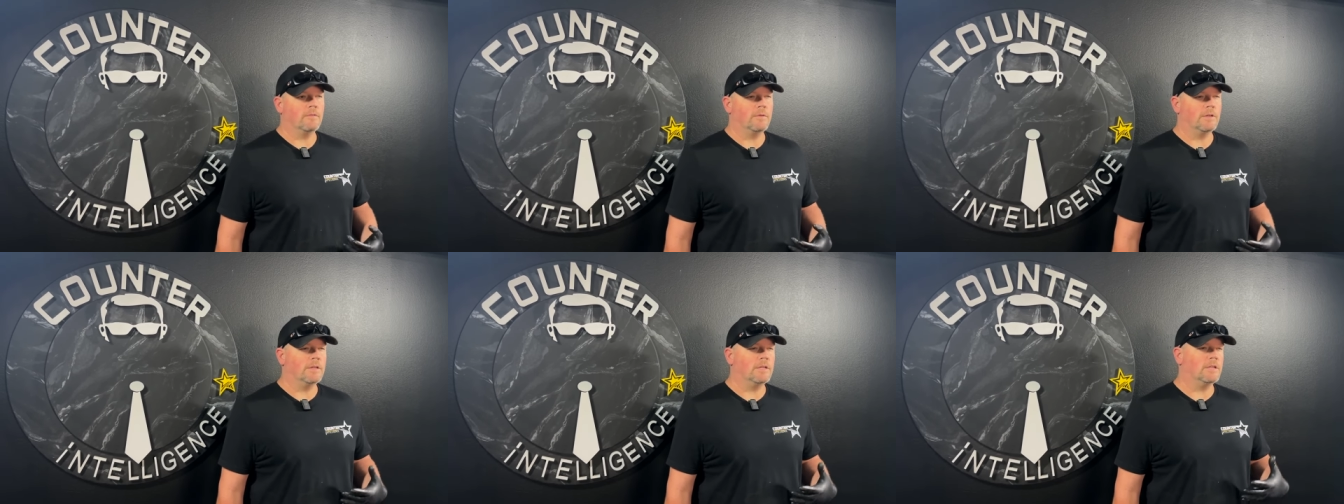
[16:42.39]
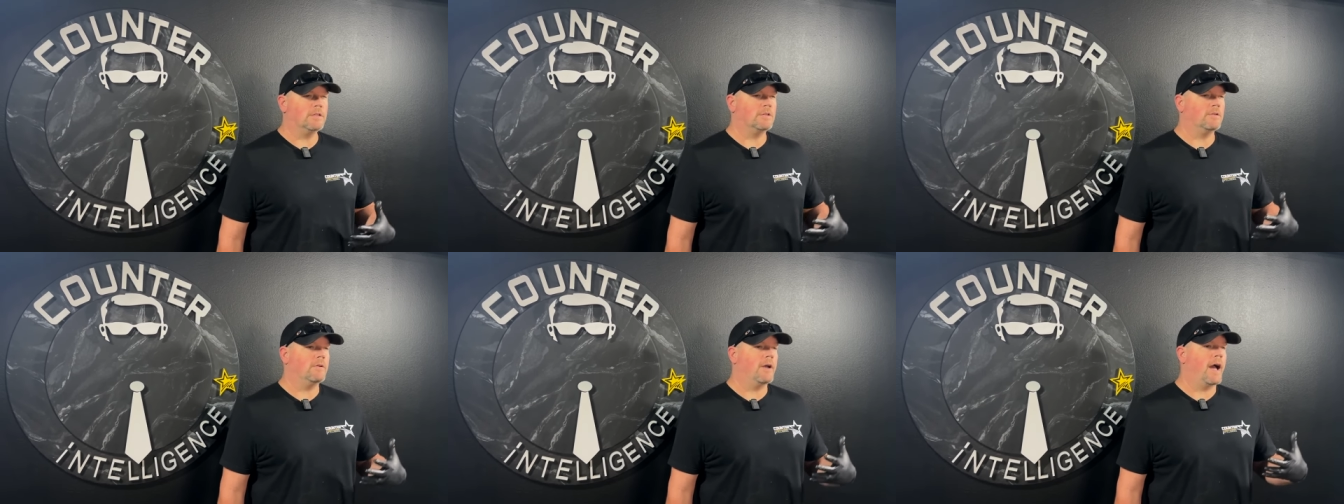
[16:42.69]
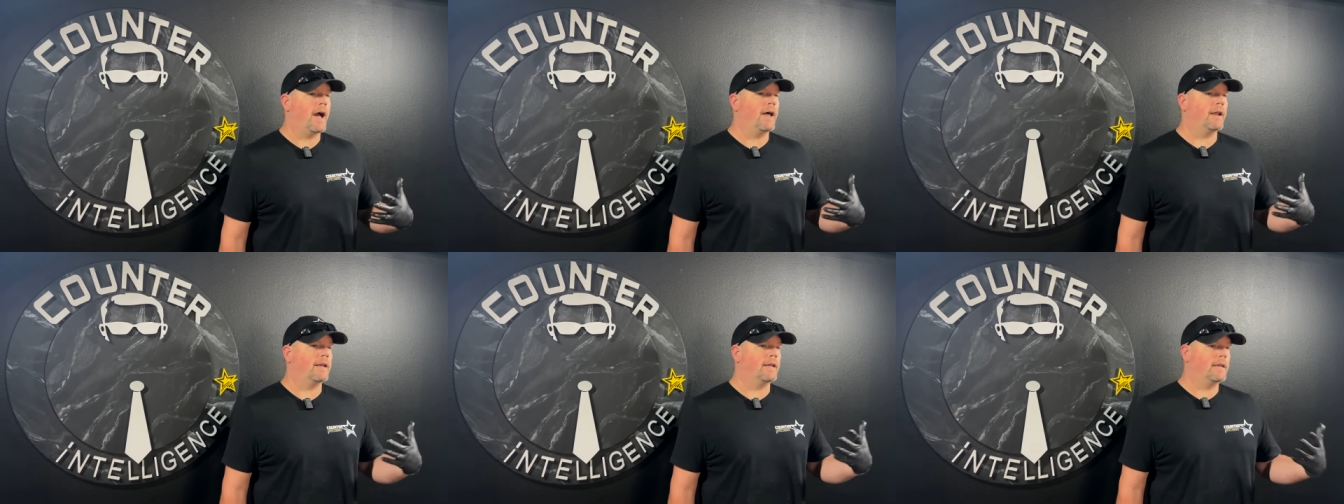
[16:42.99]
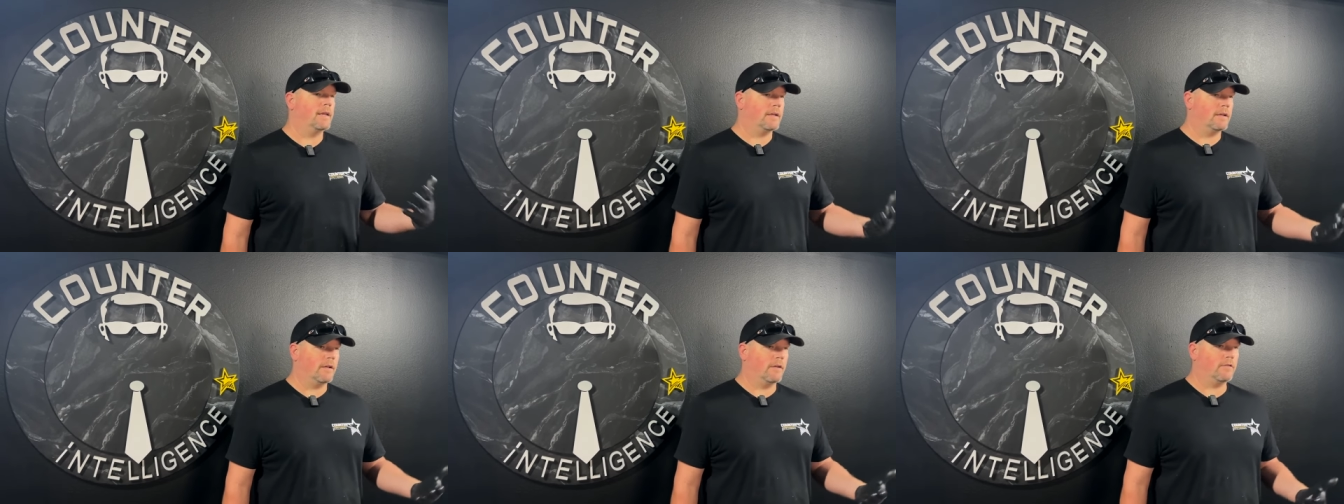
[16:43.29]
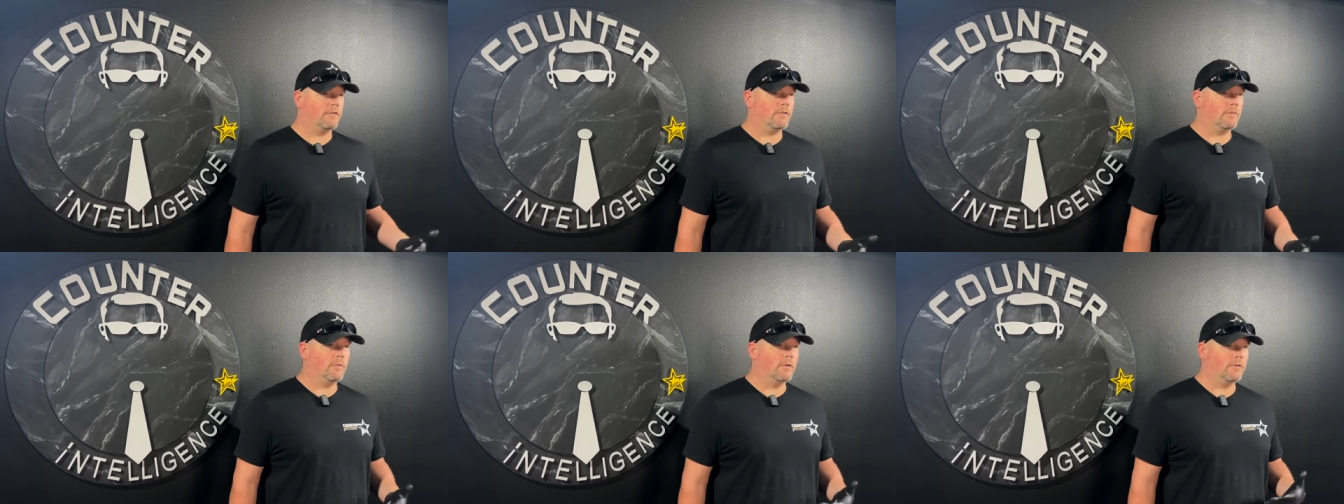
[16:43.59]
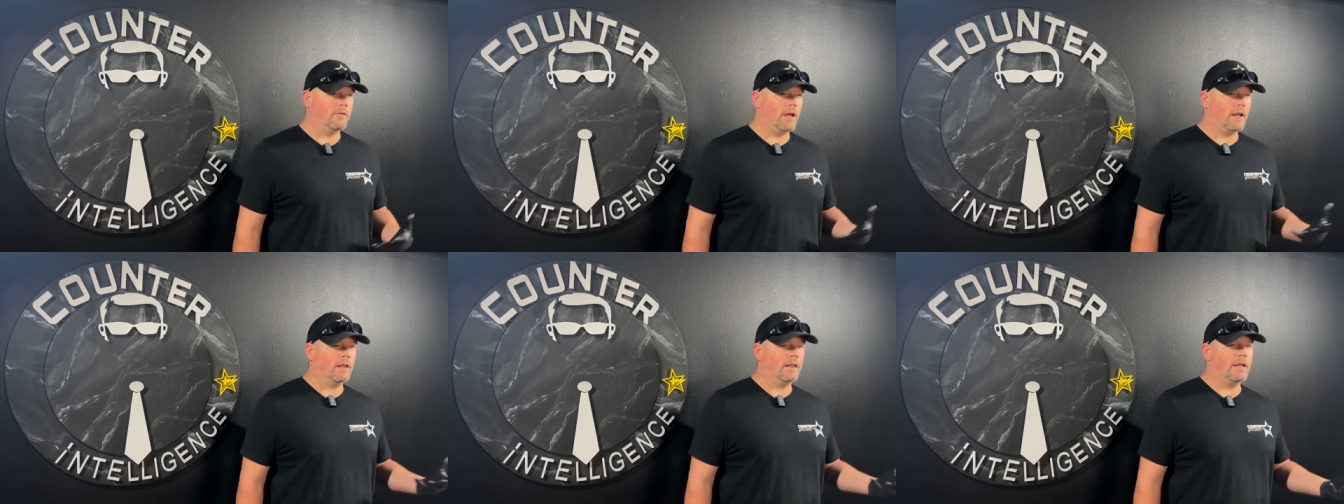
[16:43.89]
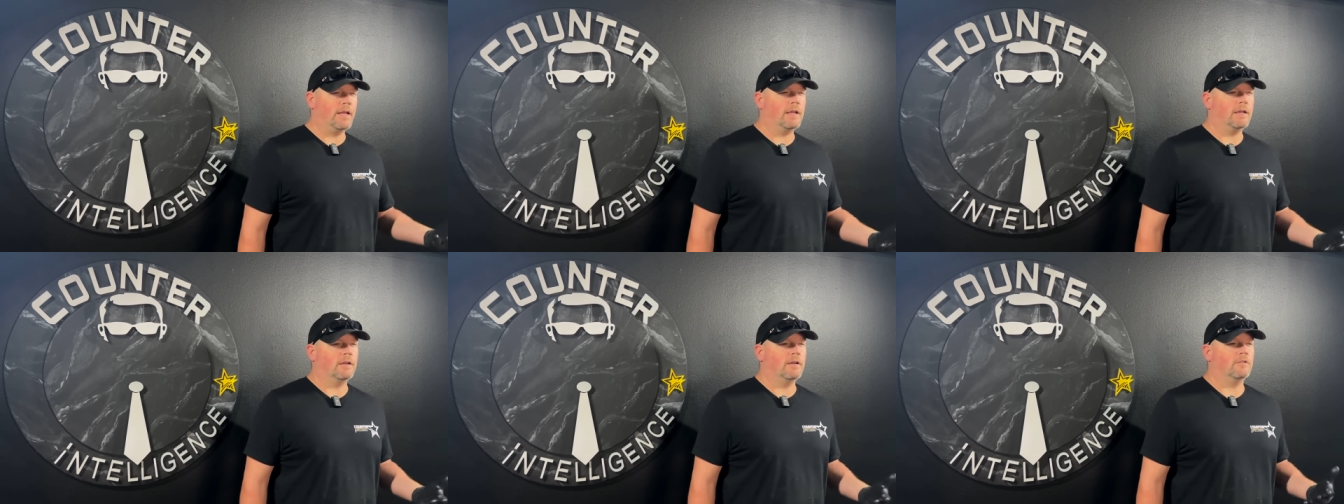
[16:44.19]
We teach you how to get customers, how to
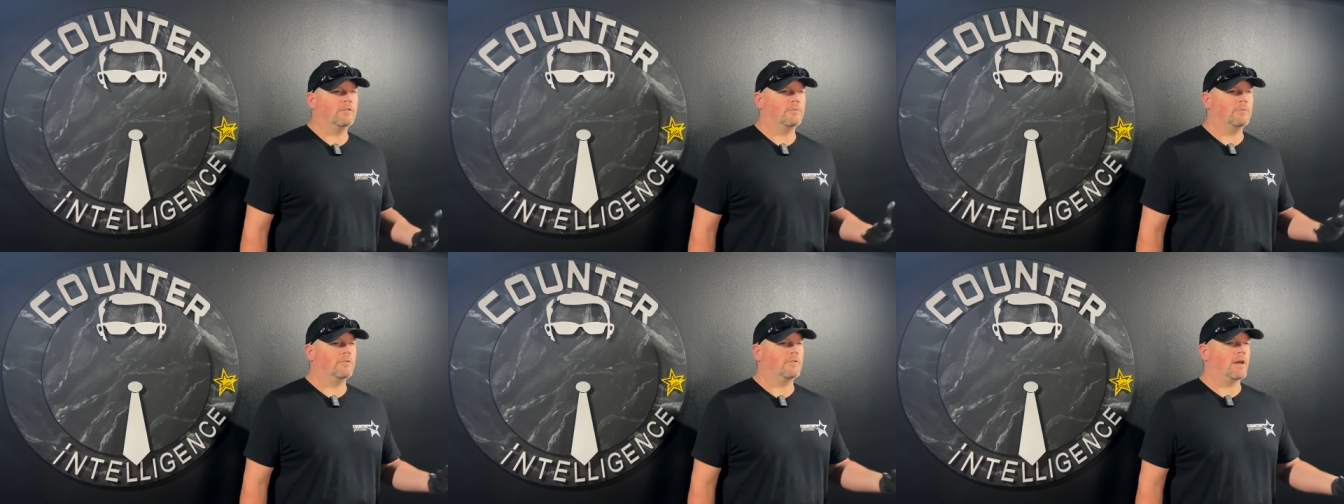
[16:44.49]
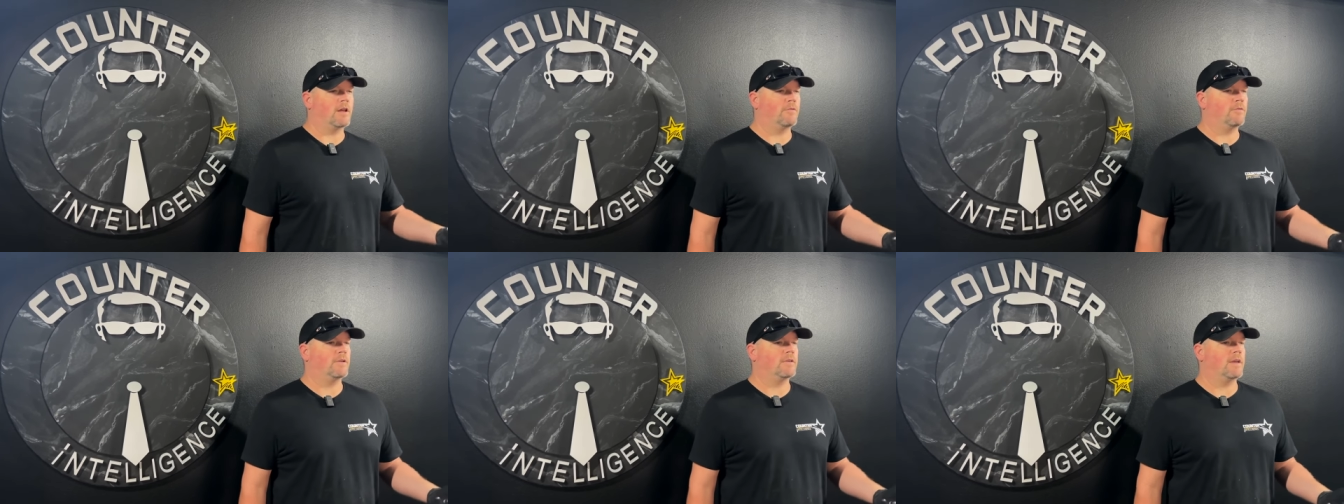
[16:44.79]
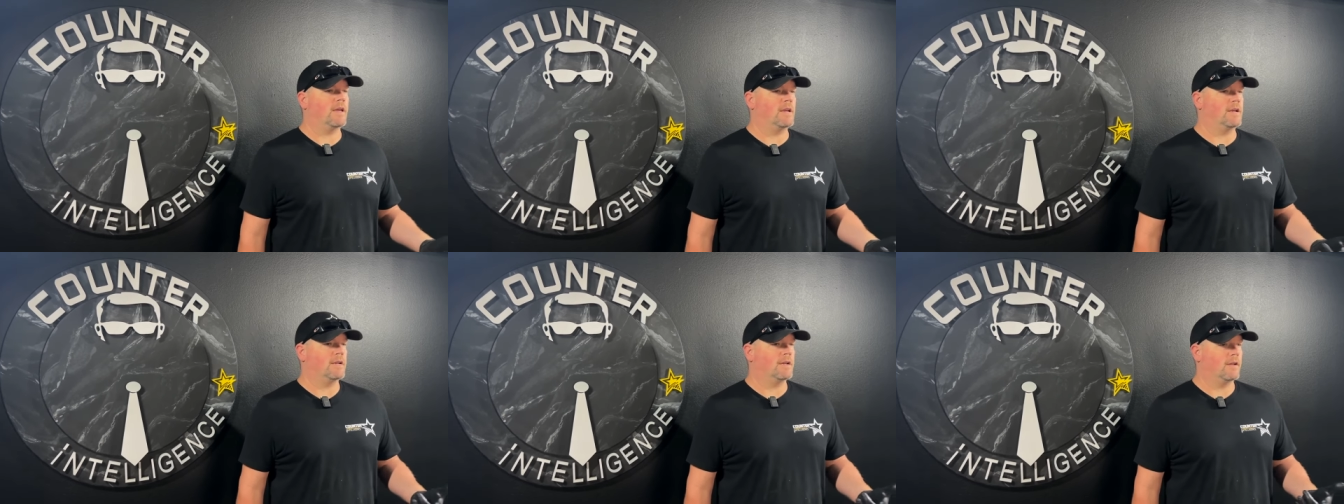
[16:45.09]
land customers, how to retain